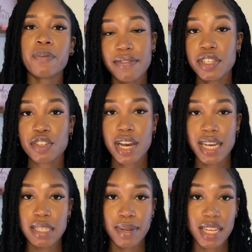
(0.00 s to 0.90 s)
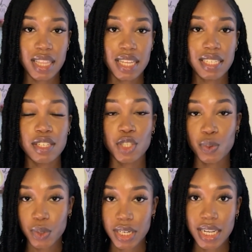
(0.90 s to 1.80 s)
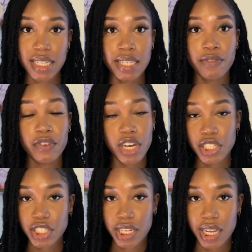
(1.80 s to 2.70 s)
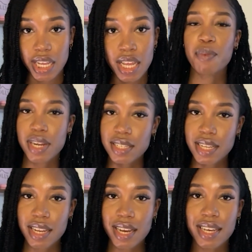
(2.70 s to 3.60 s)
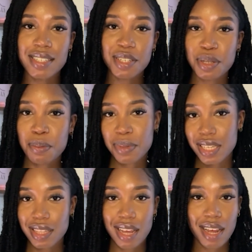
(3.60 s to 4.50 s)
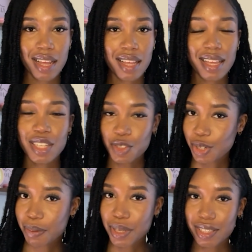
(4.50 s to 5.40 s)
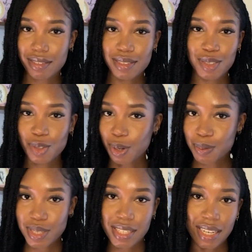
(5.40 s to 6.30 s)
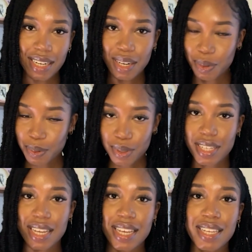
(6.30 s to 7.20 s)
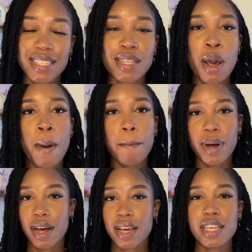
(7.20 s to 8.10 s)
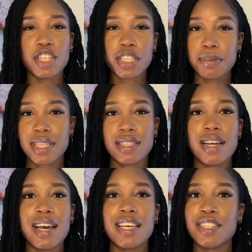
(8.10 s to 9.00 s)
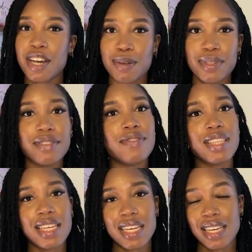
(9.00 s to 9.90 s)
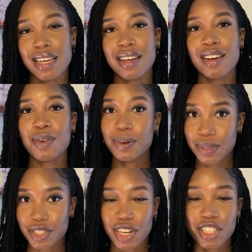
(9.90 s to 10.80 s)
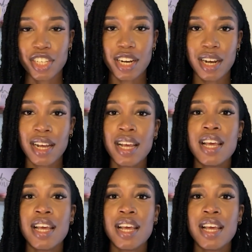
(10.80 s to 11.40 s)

definitely try as many things as you want in first year. And when I say that, it doesn't mean that enjoyment stops in clinical years, but it just means that in terms of the course structure,